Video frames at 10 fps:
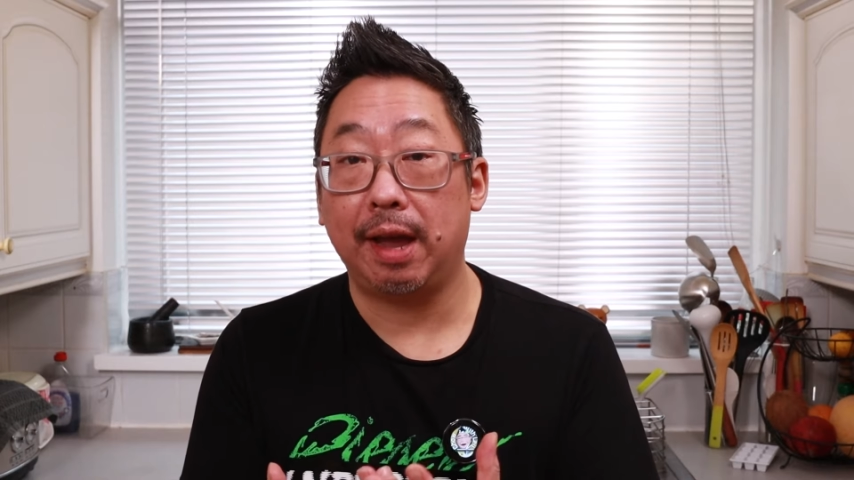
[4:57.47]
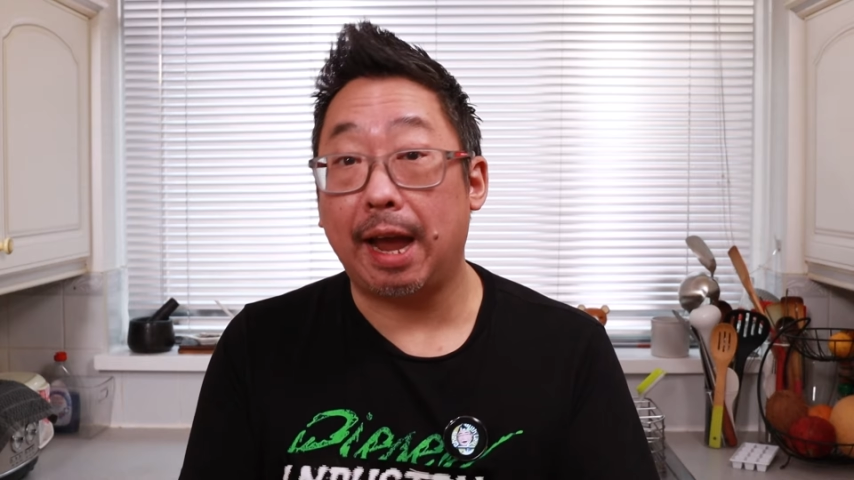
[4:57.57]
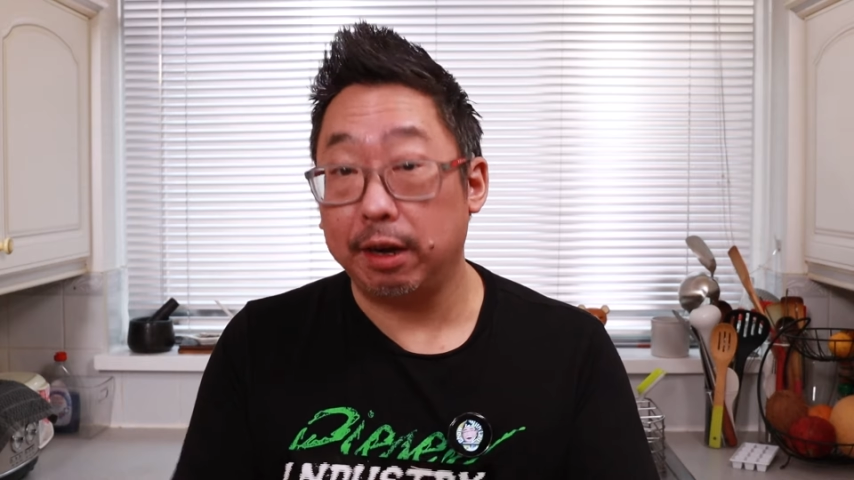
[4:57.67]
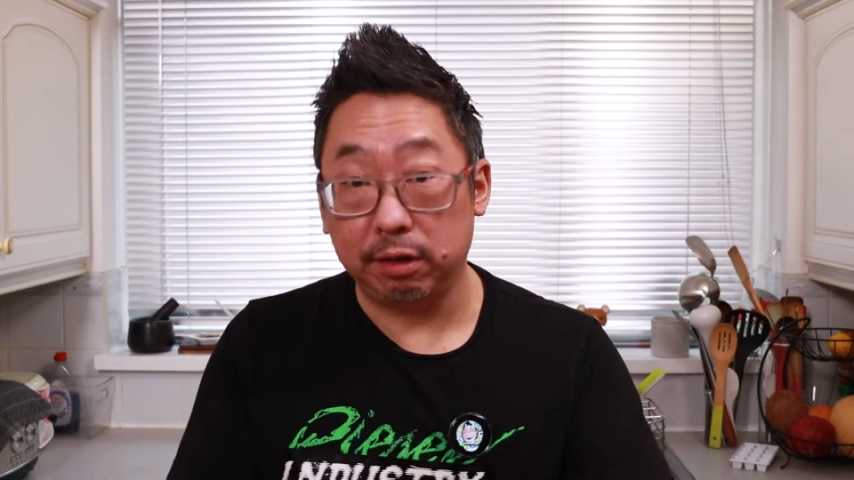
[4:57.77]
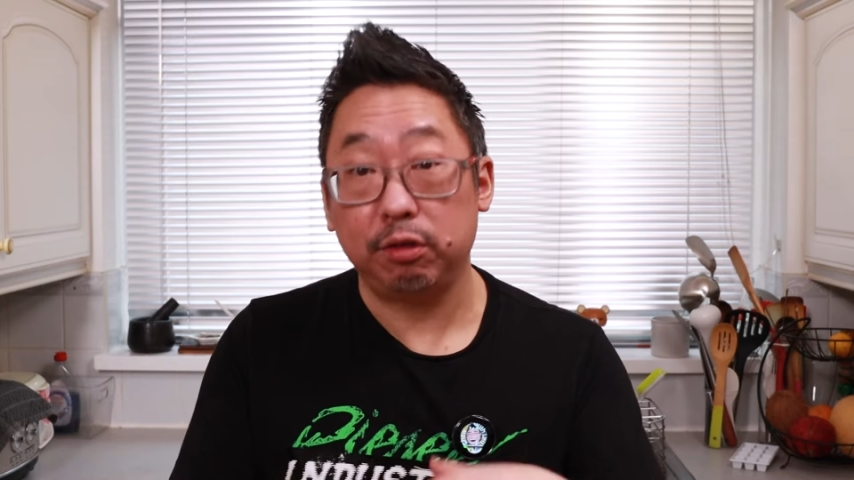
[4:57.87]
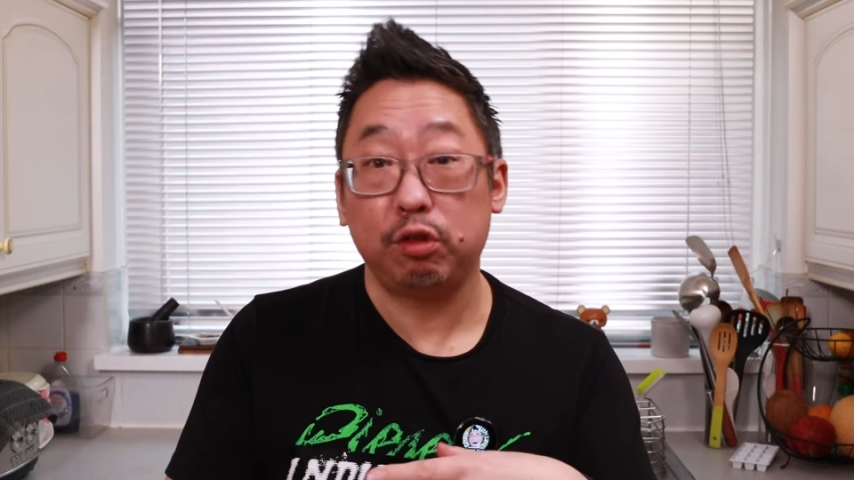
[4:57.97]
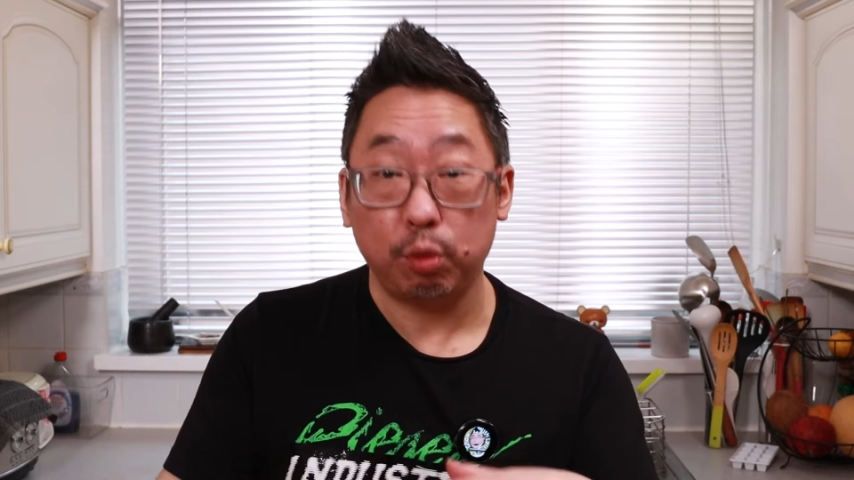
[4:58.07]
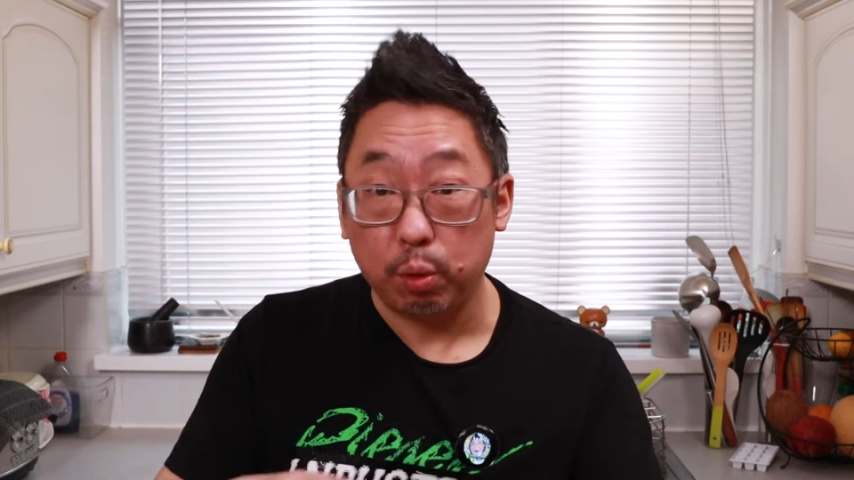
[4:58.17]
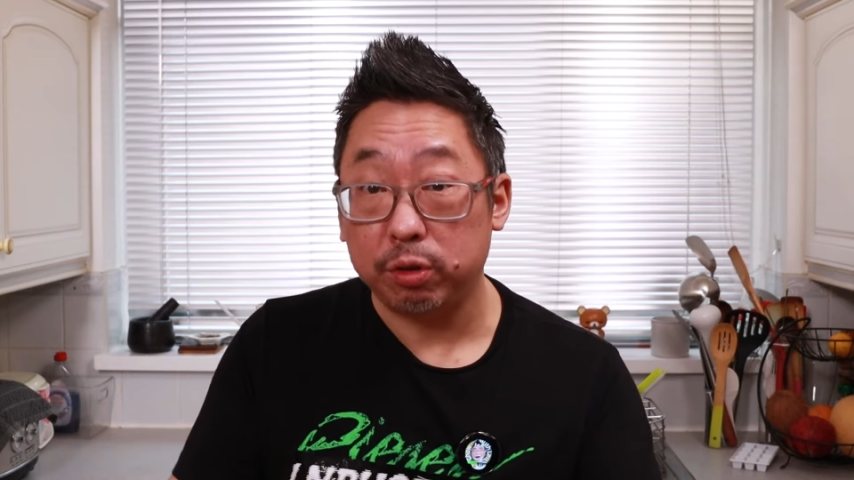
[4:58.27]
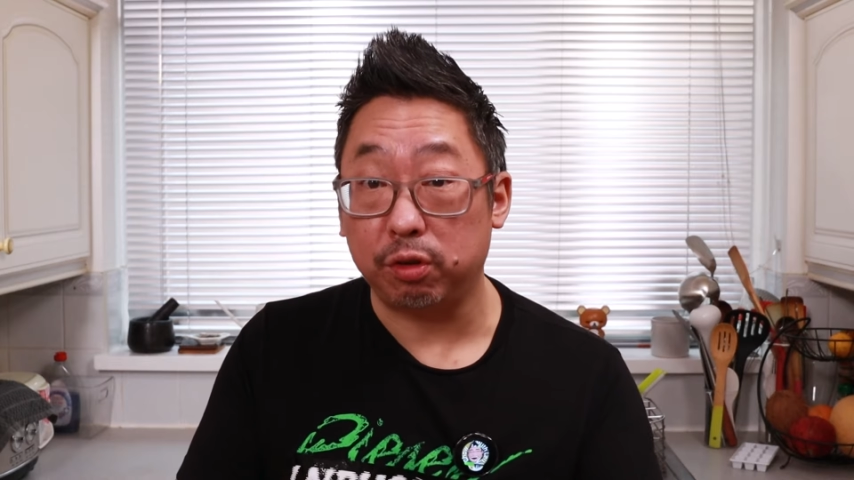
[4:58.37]
and
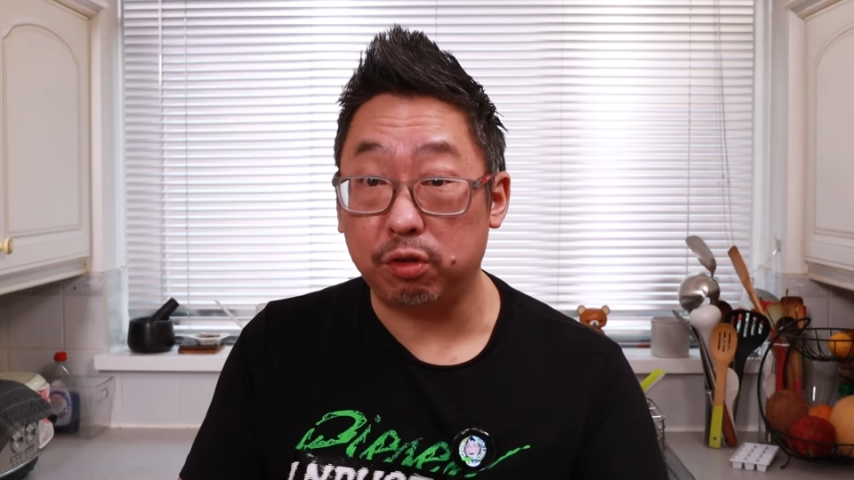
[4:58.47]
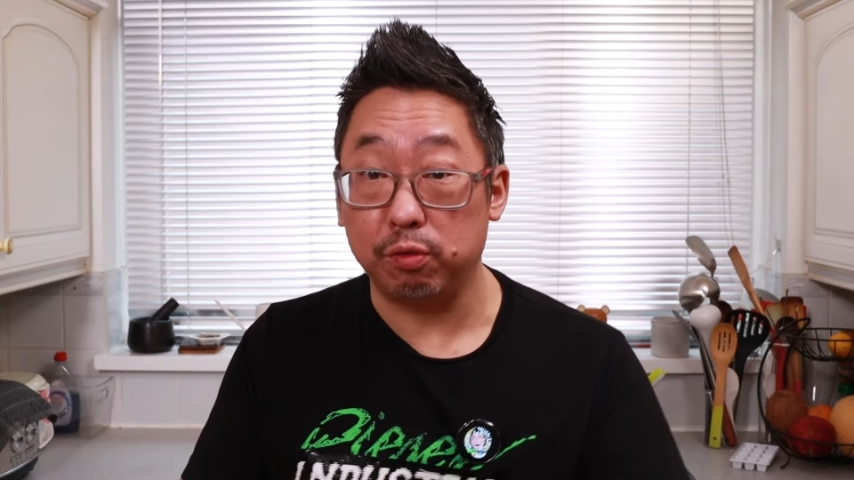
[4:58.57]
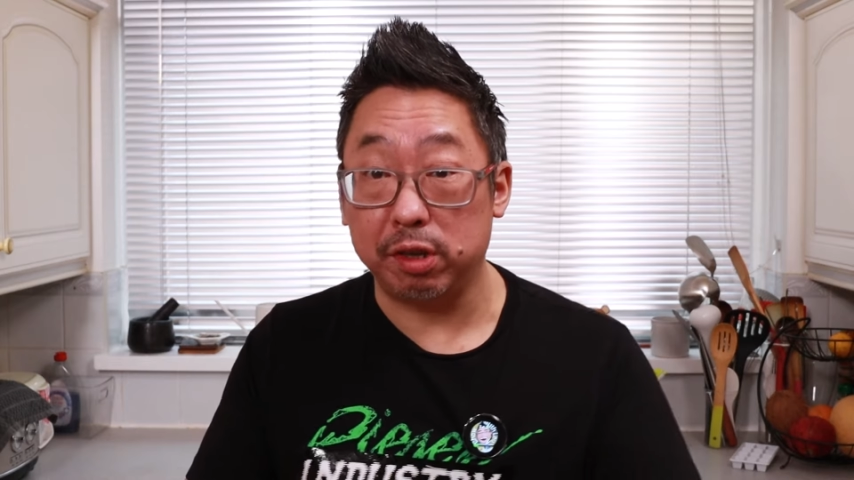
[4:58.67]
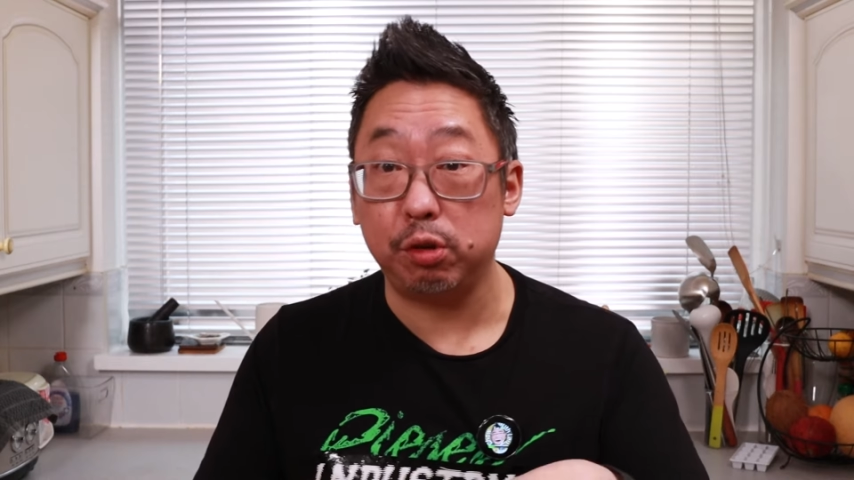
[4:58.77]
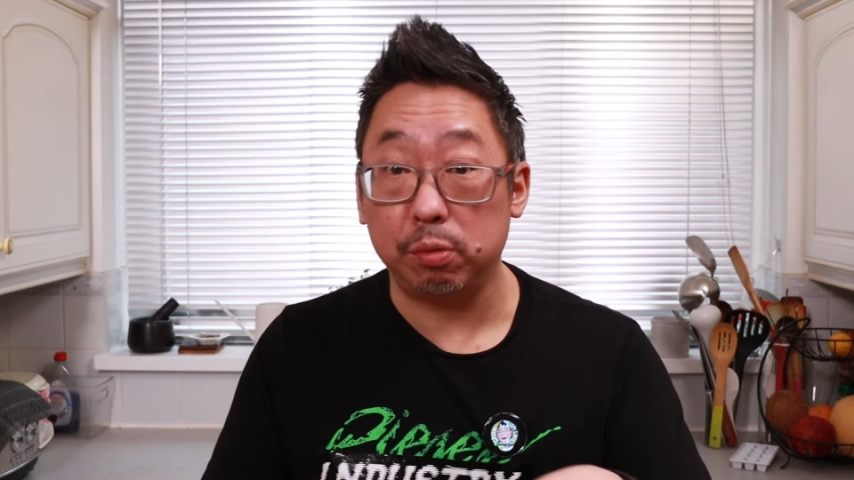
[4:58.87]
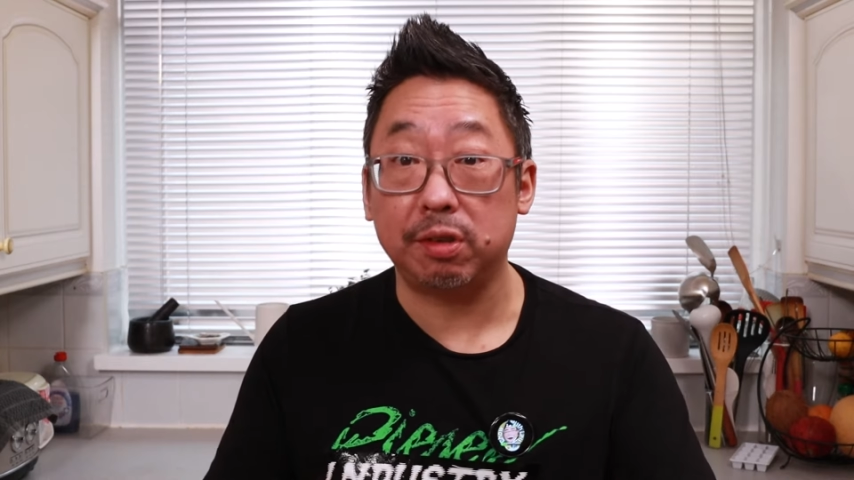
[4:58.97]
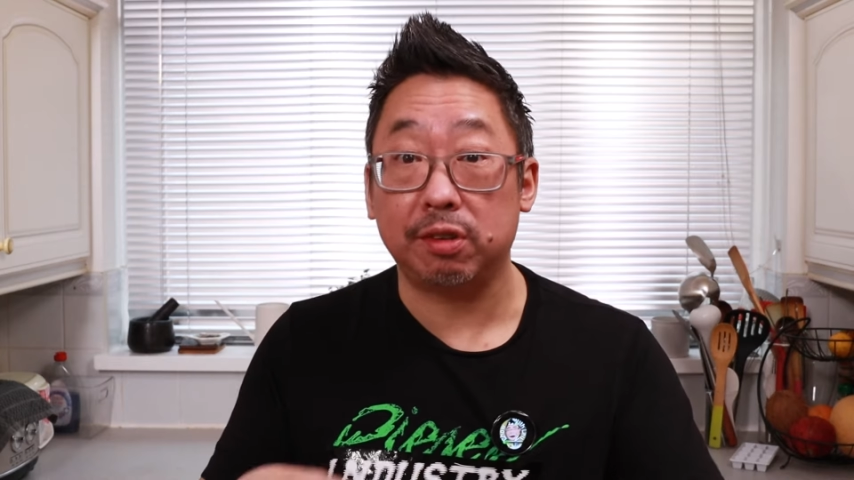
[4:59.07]
also to reduce